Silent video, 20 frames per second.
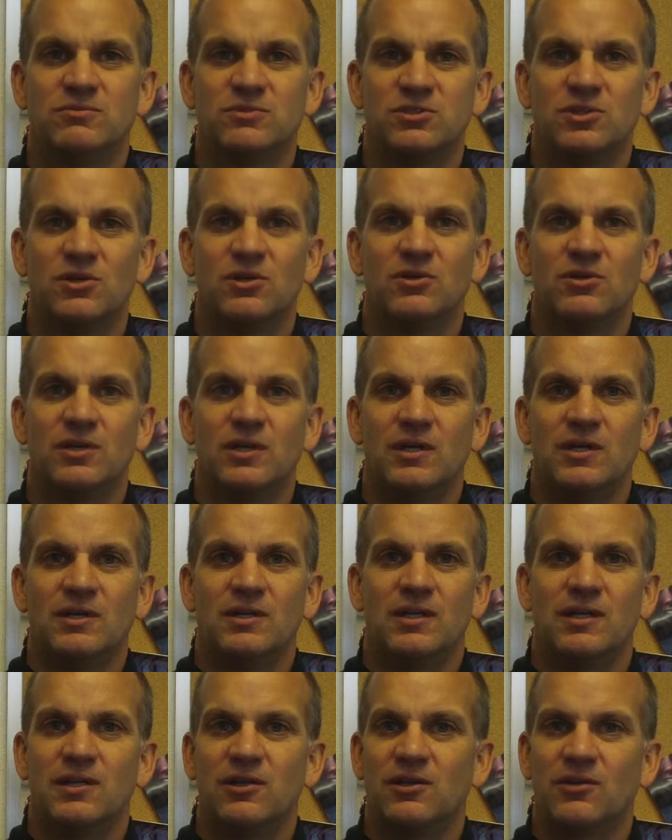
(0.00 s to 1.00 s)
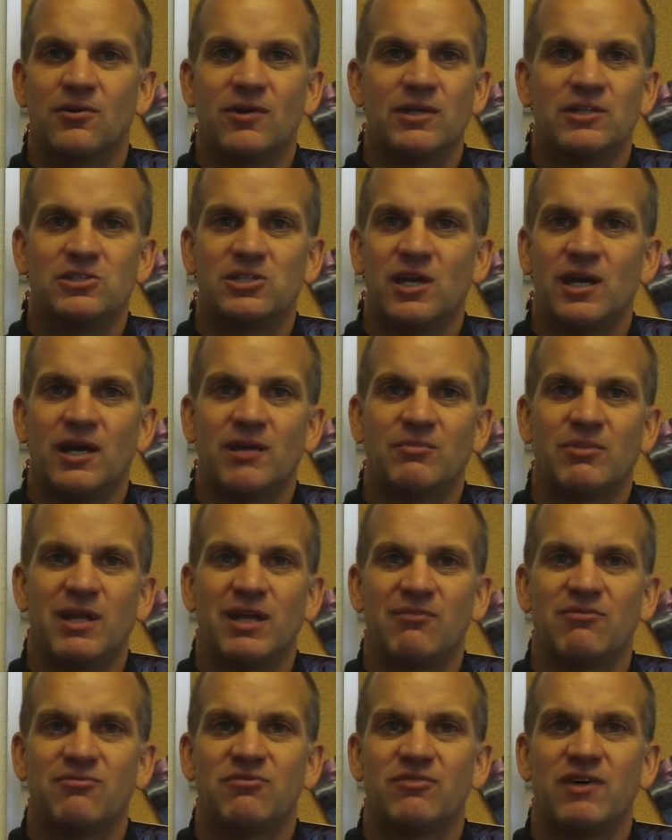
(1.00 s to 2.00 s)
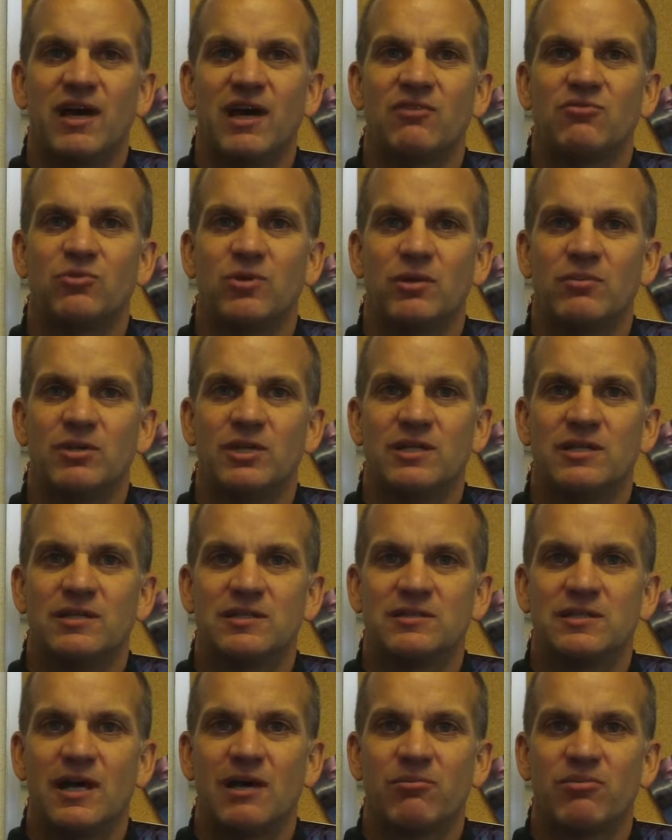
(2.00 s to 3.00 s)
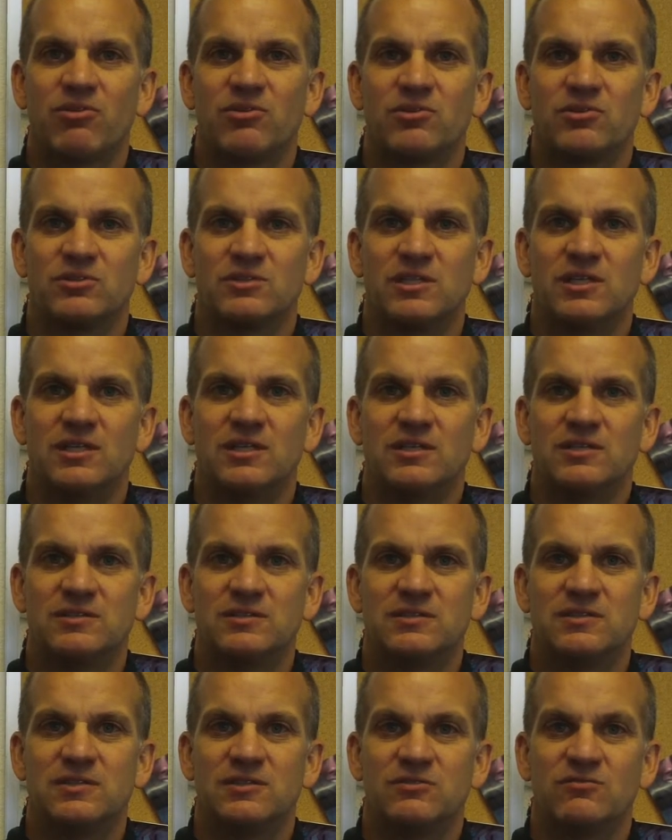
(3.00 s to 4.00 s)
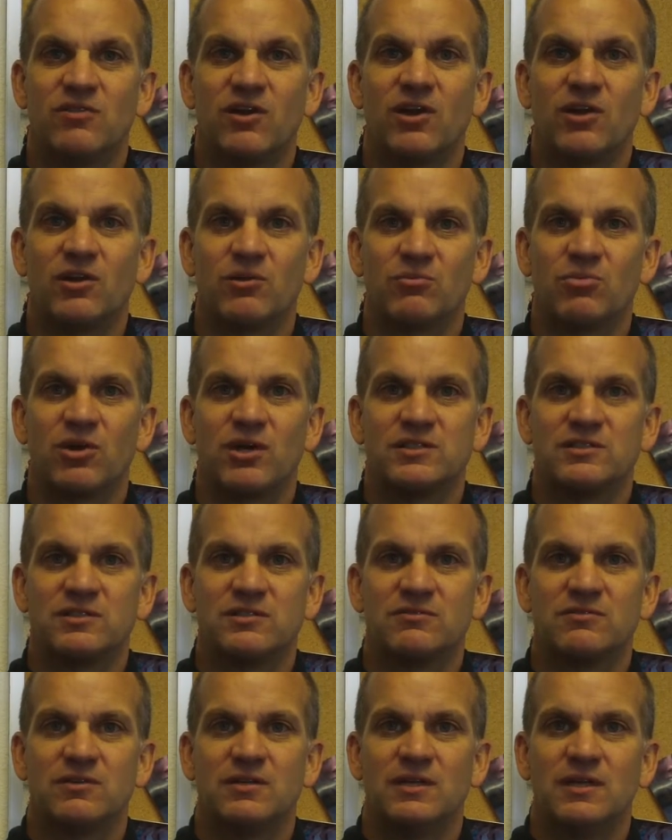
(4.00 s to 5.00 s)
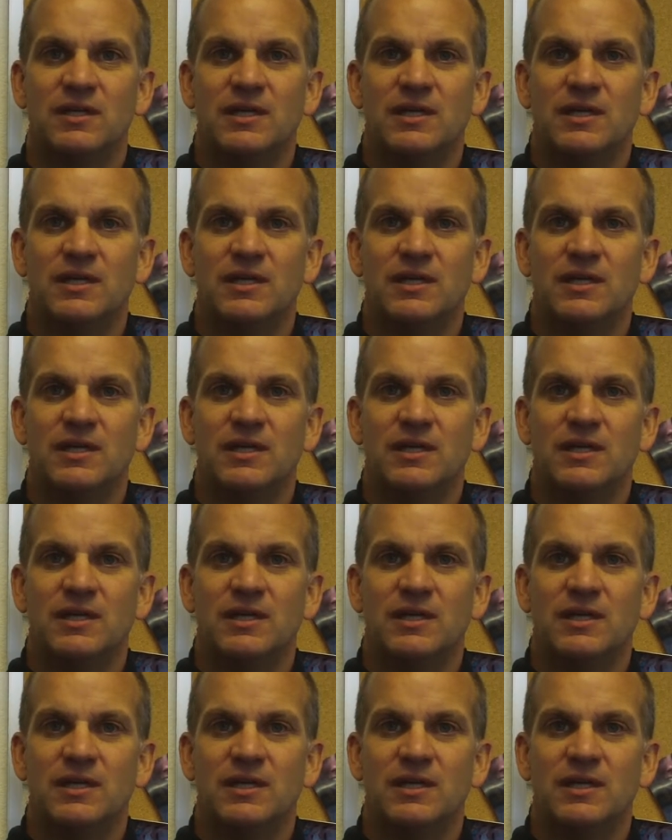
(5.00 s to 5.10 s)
So they did a great job, and having five women in the top 13 is very impressive.